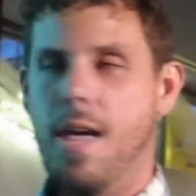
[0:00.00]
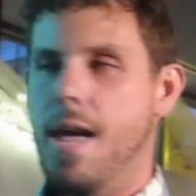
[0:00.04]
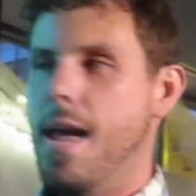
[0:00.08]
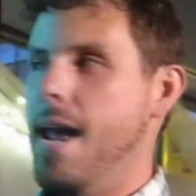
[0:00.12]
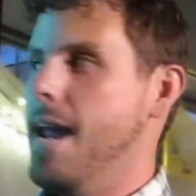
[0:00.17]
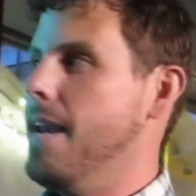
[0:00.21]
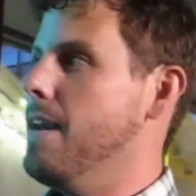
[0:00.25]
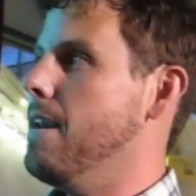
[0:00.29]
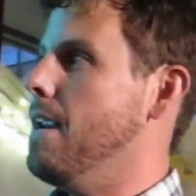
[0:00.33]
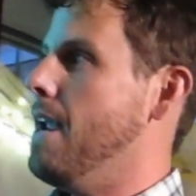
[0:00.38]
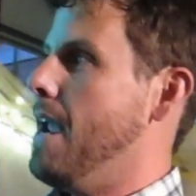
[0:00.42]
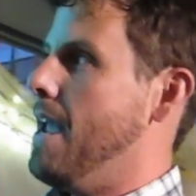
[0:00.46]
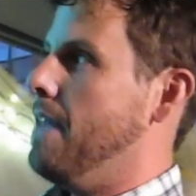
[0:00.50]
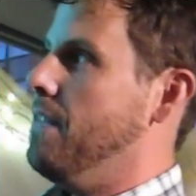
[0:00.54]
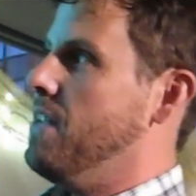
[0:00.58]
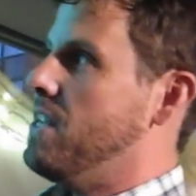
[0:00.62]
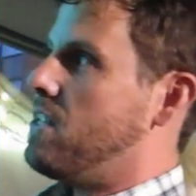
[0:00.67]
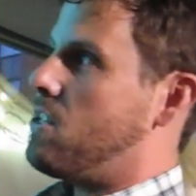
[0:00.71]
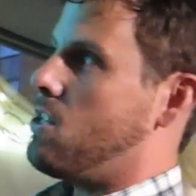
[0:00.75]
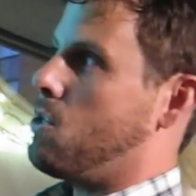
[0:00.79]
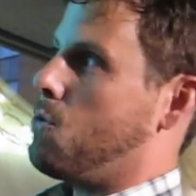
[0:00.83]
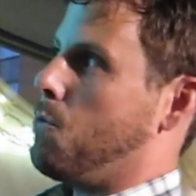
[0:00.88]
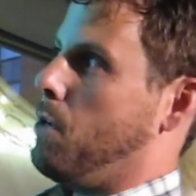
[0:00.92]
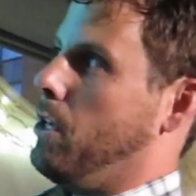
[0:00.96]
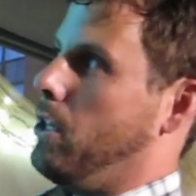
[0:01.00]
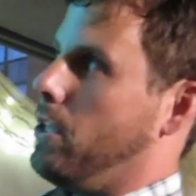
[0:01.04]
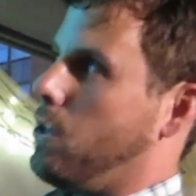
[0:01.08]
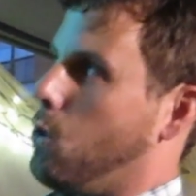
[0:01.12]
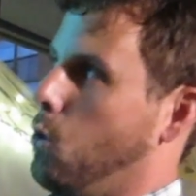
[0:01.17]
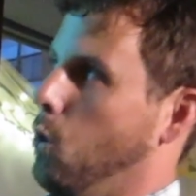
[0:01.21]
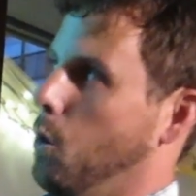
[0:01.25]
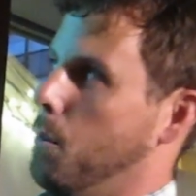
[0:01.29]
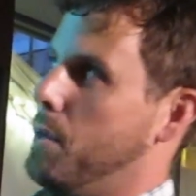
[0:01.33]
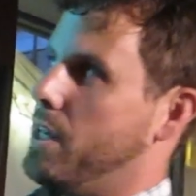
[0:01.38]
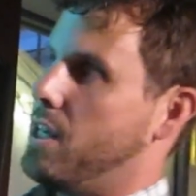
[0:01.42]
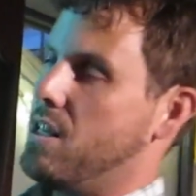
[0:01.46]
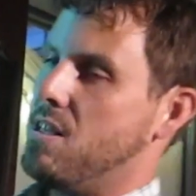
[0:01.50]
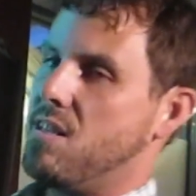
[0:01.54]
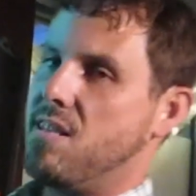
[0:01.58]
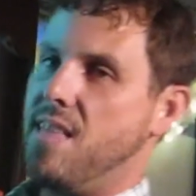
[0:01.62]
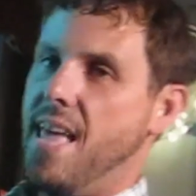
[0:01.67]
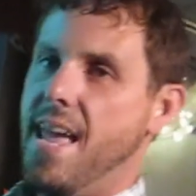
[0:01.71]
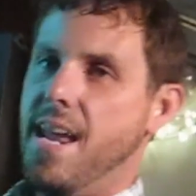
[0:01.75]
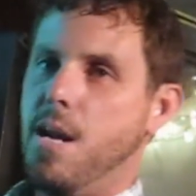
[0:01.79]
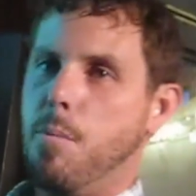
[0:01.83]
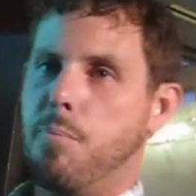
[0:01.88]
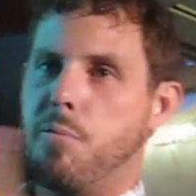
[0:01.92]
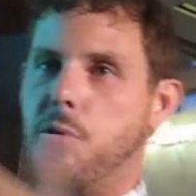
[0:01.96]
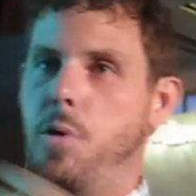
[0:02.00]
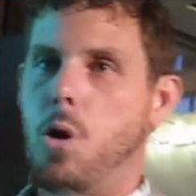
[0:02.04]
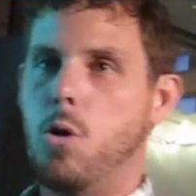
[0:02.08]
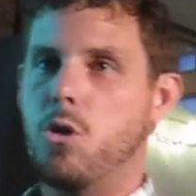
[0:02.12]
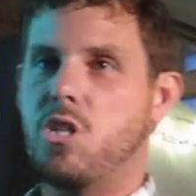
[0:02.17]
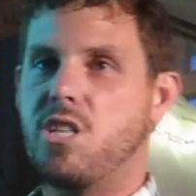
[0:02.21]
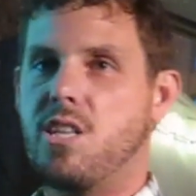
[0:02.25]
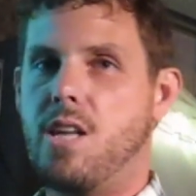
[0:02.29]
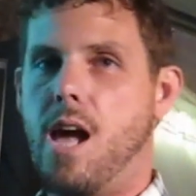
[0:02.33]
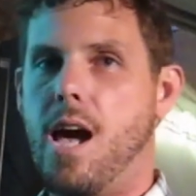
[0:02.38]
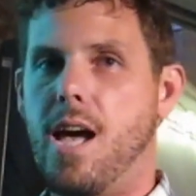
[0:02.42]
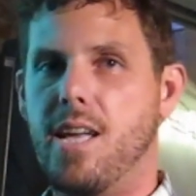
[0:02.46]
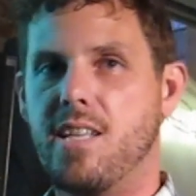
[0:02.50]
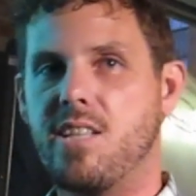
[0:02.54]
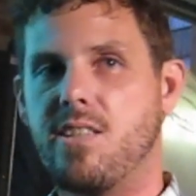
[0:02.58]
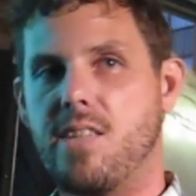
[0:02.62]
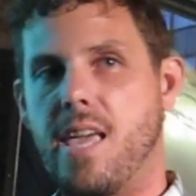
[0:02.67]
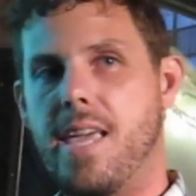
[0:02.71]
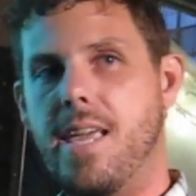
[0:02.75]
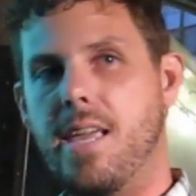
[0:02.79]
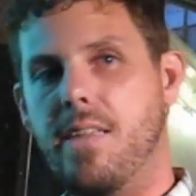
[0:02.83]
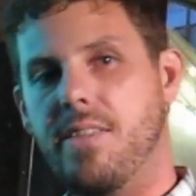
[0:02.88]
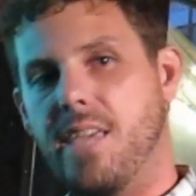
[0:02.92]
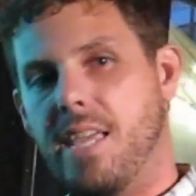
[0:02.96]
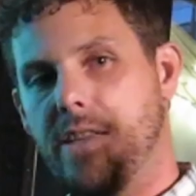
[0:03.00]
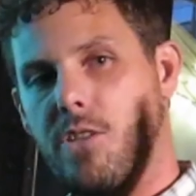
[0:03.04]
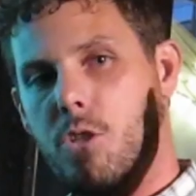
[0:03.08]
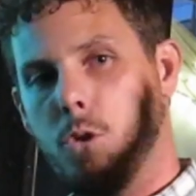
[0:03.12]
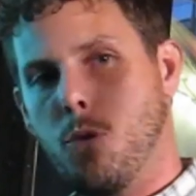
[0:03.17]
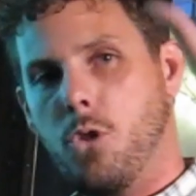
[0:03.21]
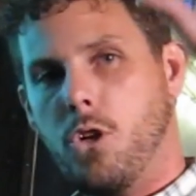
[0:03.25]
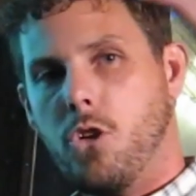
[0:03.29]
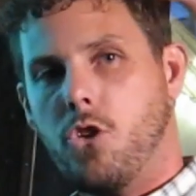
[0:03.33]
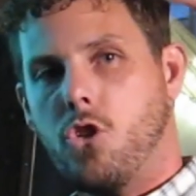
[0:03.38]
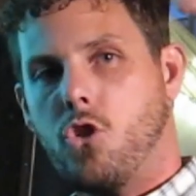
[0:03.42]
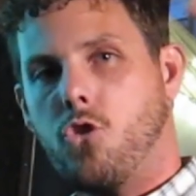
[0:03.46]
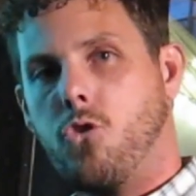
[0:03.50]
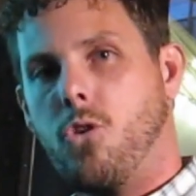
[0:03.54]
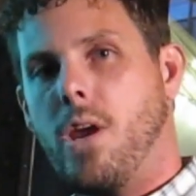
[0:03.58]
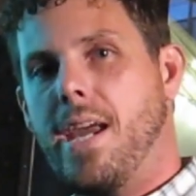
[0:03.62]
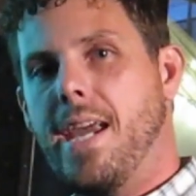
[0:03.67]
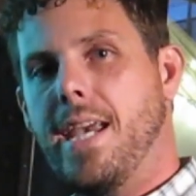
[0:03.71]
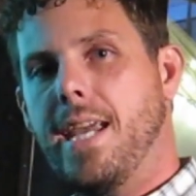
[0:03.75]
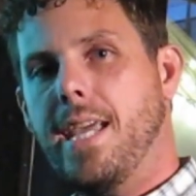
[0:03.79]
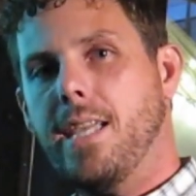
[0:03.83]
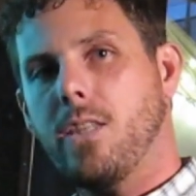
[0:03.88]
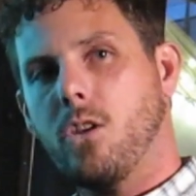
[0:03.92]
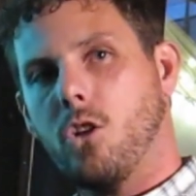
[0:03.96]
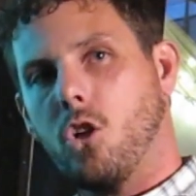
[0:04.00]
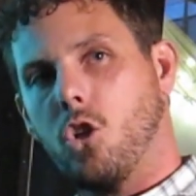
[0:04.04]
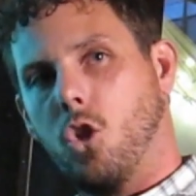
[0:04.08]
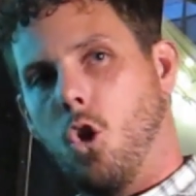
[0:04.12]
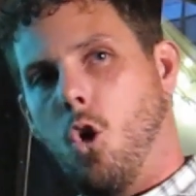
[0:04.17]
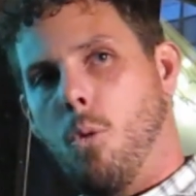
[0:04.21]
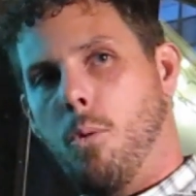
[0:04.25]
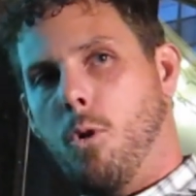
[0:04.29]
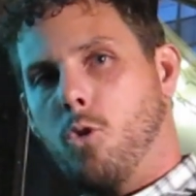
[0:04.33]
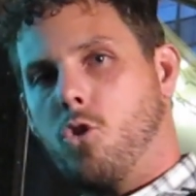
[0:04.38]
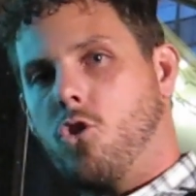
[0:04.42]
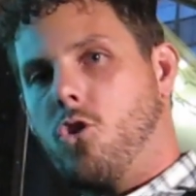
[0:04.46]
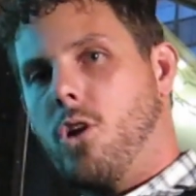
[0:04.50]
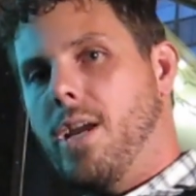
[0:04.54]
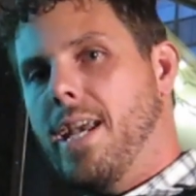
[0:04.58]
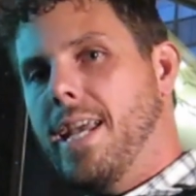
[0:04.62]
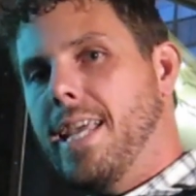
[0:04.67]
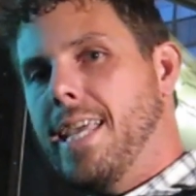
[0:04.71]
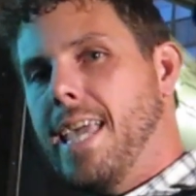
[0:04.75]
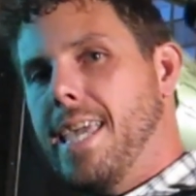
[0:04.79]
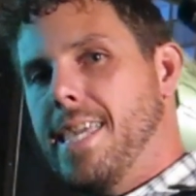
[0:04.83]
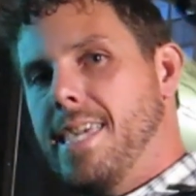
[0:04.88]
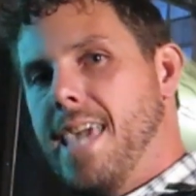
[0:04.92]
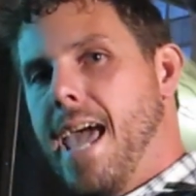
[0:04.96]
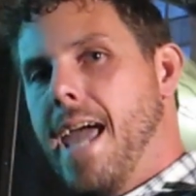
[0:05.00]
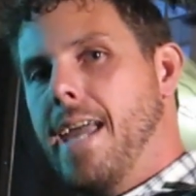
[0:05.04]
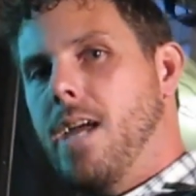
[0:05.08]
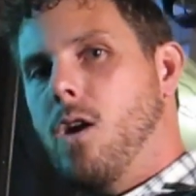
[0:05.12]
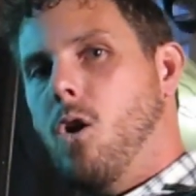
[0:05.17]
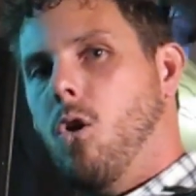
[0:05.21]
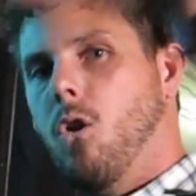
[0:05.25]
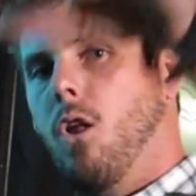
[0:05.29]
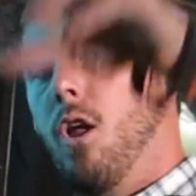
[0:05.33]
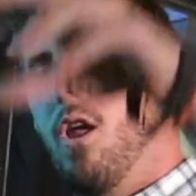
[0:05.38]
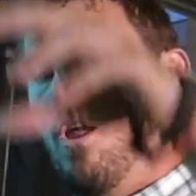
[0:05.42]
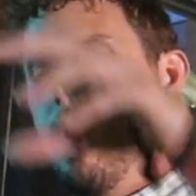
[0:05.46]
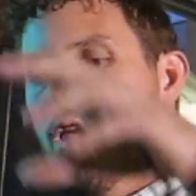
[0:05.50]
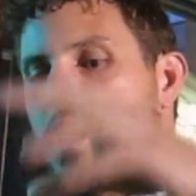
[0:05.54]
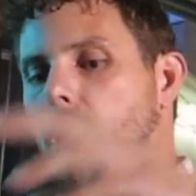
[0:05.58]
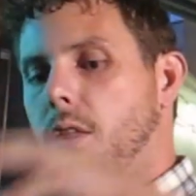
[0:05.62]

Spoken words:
And this is really cool because they approached us. They do their training, their global training at Yale.